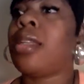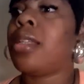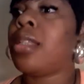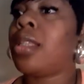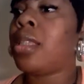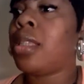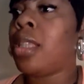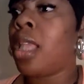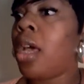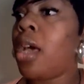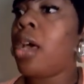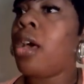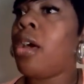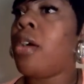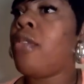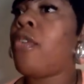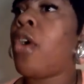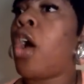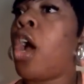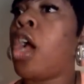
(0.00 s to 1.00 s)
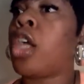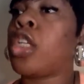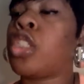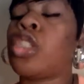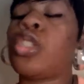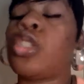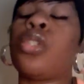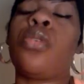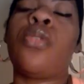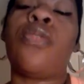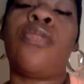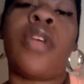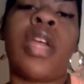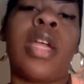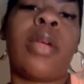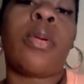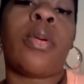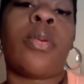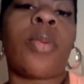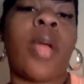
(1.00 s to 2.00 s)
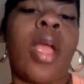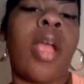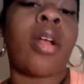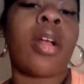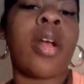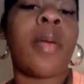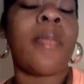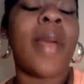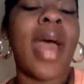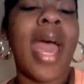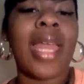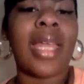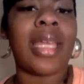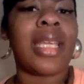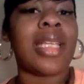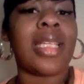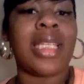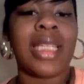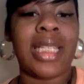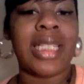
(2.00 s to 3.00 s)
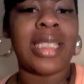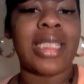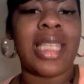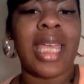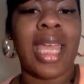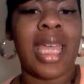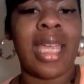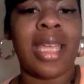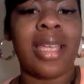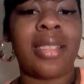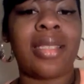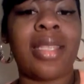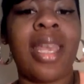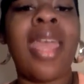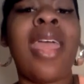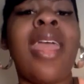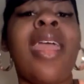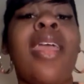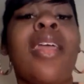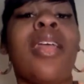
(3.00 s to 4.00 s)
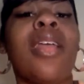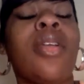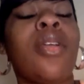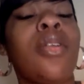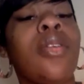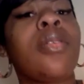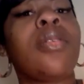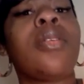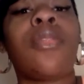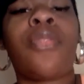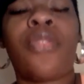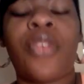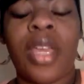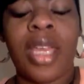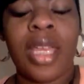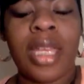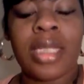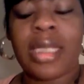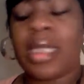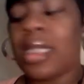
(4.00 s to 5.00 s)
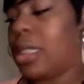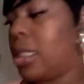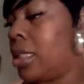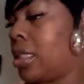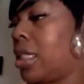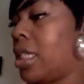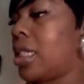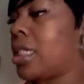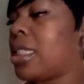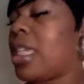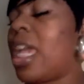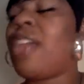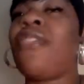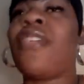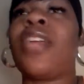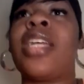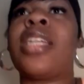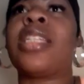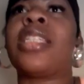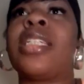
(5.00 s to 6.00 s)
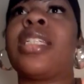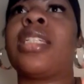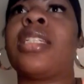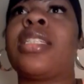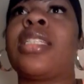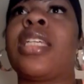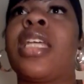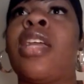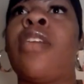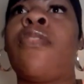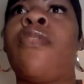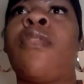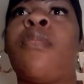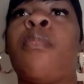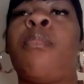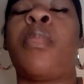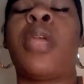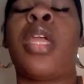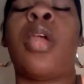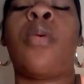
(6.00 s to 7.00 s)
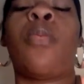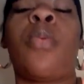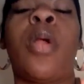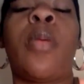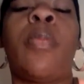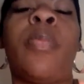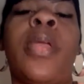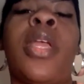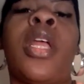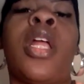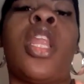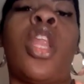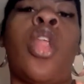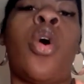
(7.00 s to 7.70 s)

love are two very rare commodities these days. For instance, if men were being